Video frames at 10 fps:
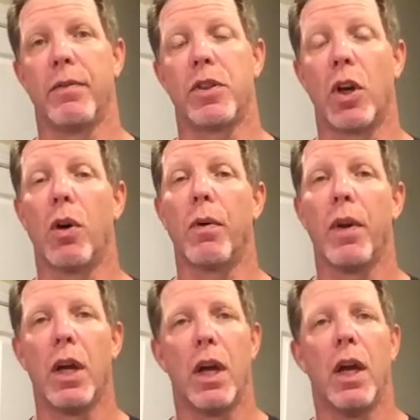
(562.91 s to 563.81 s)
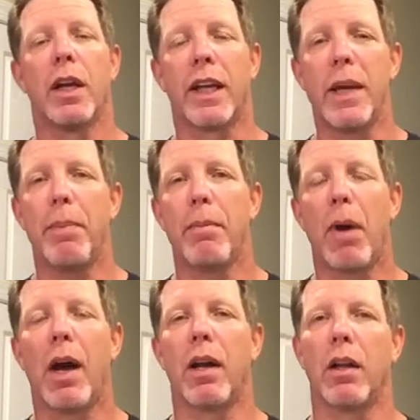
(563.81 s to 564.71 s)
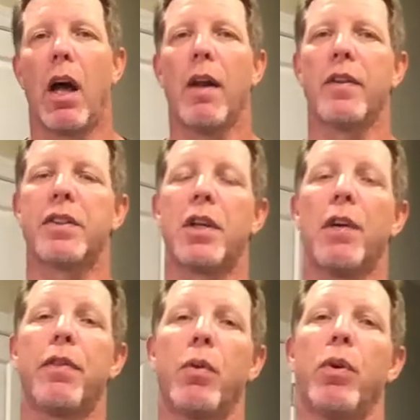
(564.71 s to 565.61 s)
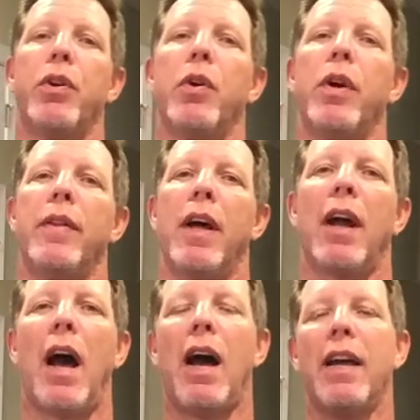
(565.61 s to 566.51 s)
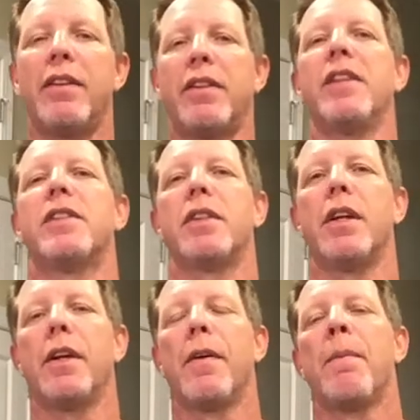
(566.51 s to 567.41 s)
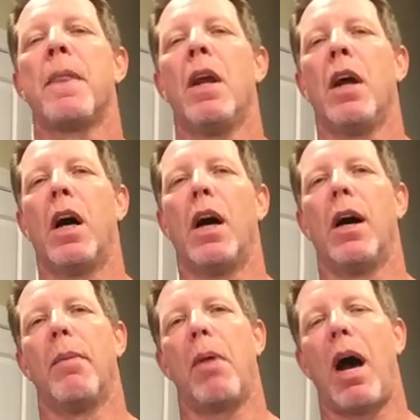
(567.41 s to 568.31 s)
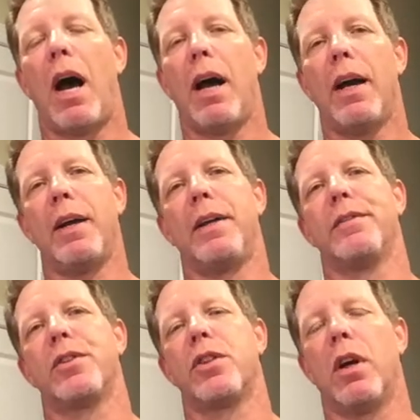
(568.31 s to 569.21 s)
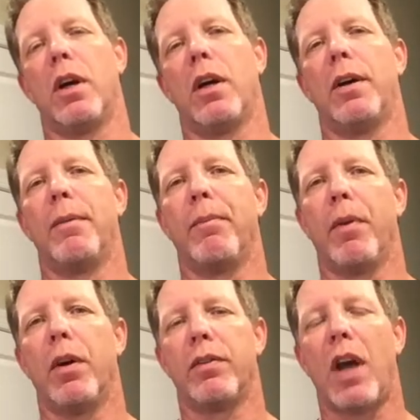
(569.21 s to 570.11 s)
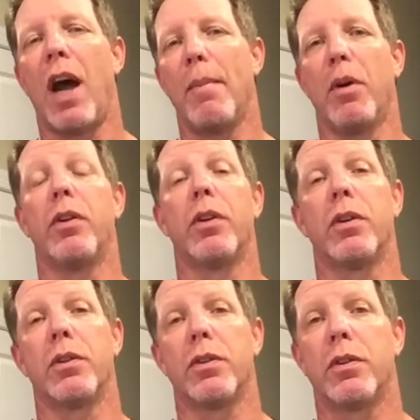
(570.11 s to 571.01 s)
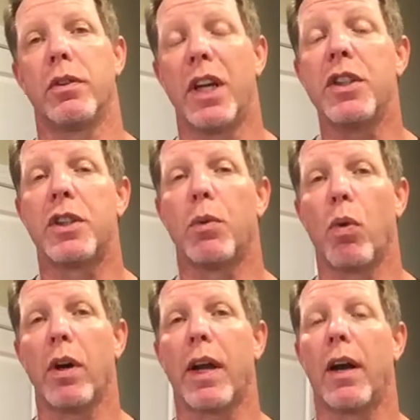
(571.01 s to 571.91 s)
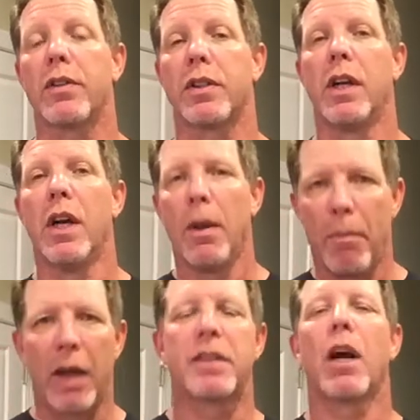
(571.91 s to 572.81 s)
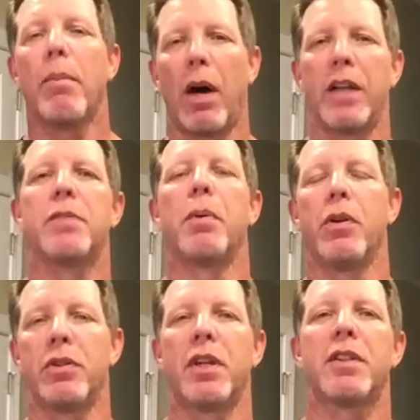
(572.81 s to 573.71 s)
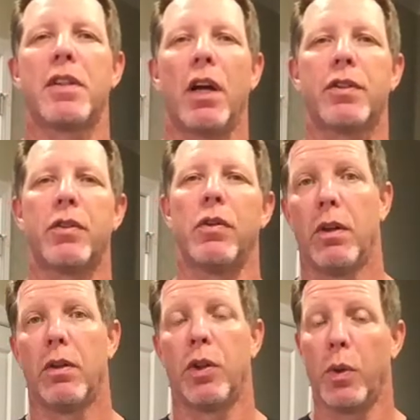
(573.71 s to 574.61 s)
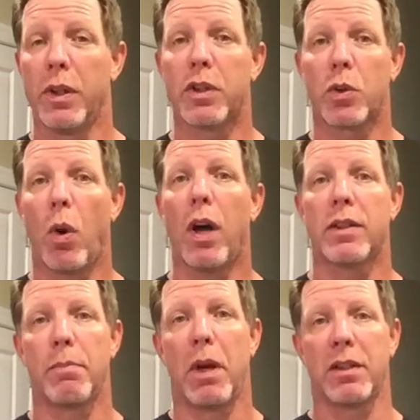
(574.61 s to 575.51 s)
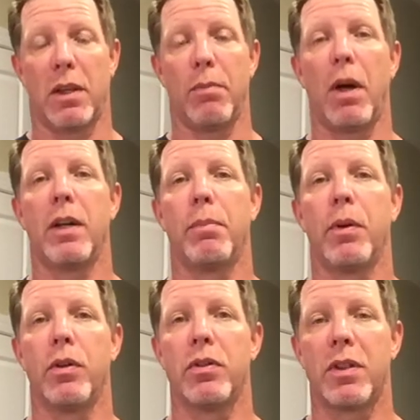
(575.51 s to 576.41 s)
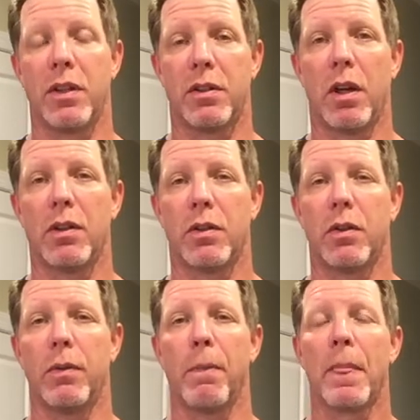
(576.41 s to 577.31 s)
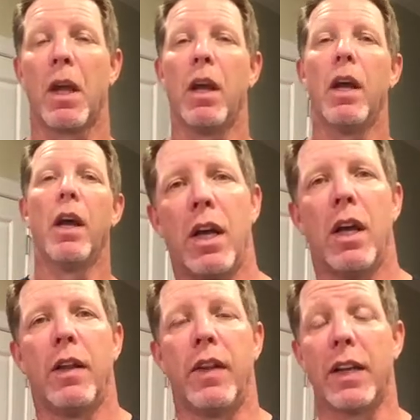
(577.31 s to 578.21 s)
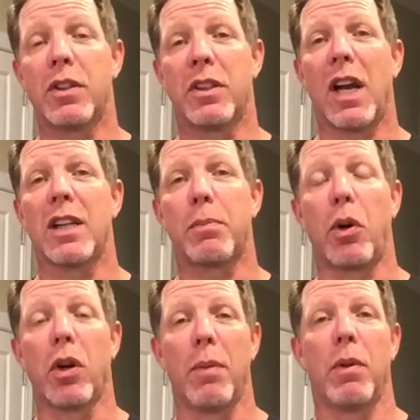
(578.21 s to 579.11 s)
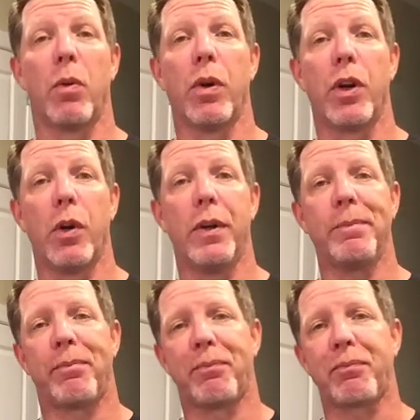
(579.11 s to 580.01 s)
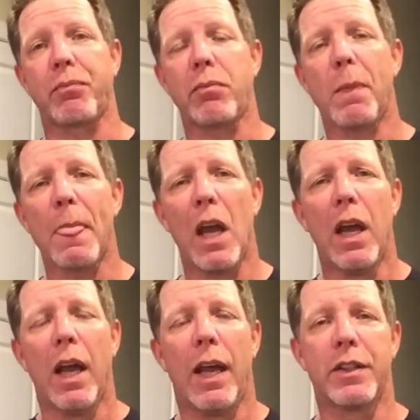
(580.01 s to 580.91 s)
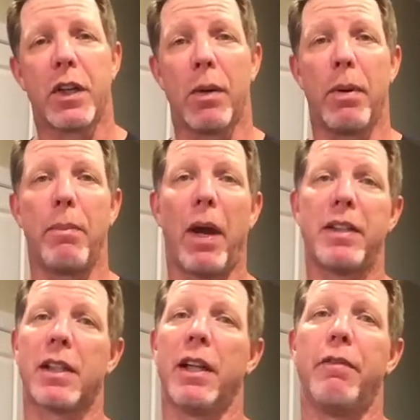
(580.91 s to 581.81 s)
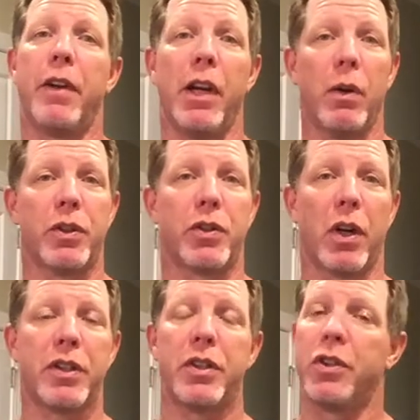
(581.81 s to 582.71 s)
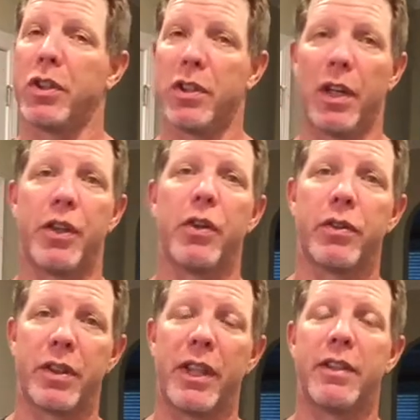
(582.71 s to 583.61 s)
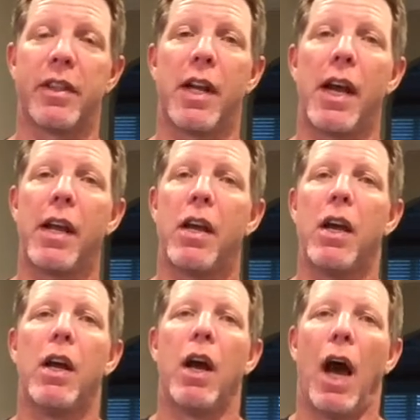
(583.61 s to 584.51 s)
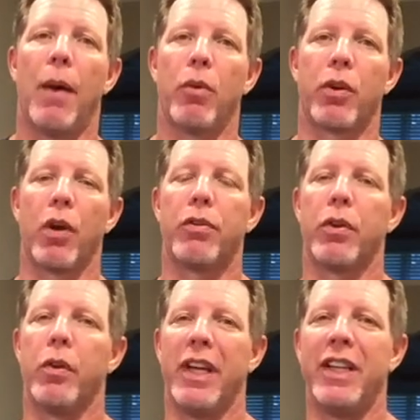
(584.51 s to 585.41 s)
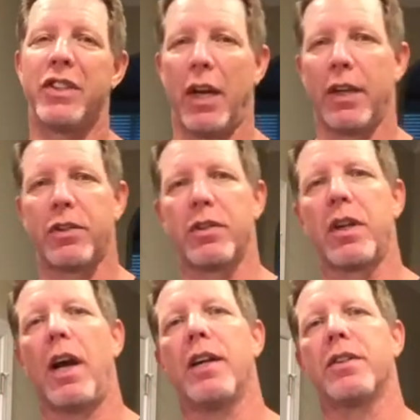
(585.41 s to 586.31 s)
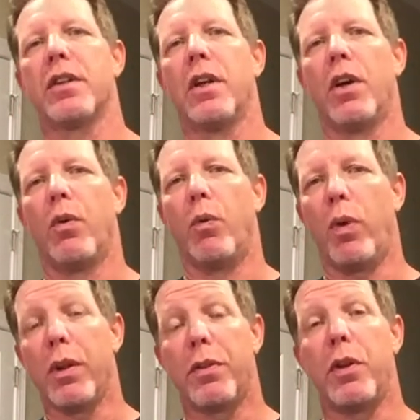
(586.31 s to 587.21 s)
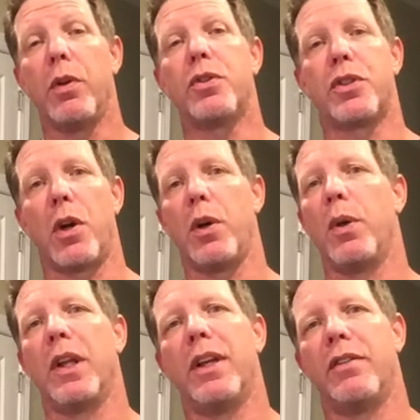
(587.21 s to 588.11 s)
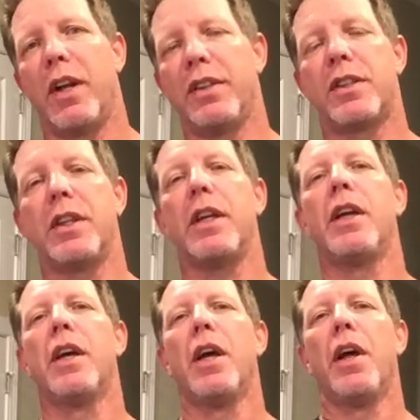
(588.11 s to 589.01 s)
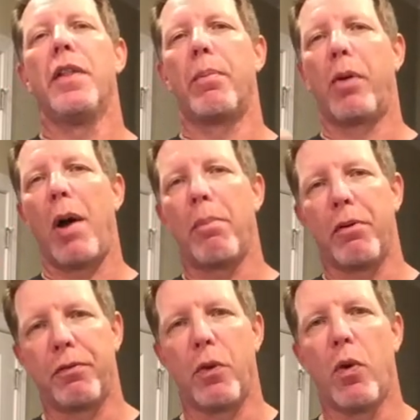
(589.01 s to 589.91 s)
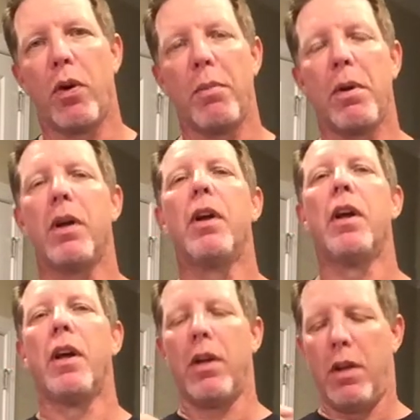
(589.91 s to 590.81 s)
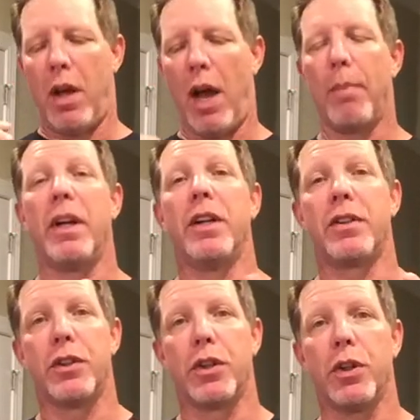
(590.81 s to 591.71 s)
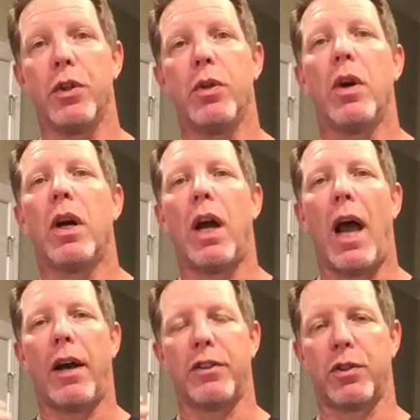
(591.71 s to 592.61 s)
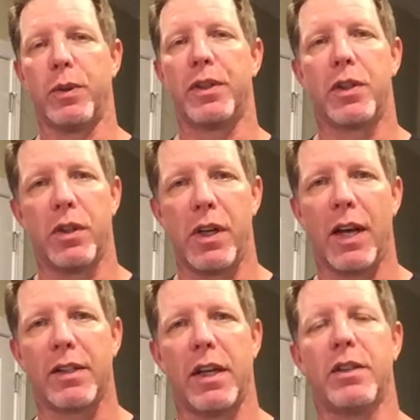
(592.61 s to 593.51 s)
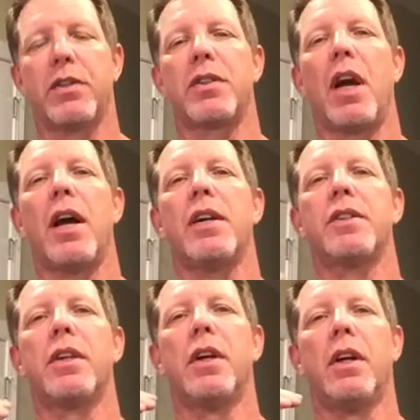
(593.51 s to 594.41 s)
So keep in mind, a lot of the stuff that we're doing, that high intensity, high time under tension workouts, makes our bodies produce testosterone. Doing the squats makes our body produce testosterone. The exercise program that we're doing is going to be basically video instruction, just like you're seeing today. I will go through each exercise with you, show you the intensity, the proper form, how many to do, how to switch to the next exercise.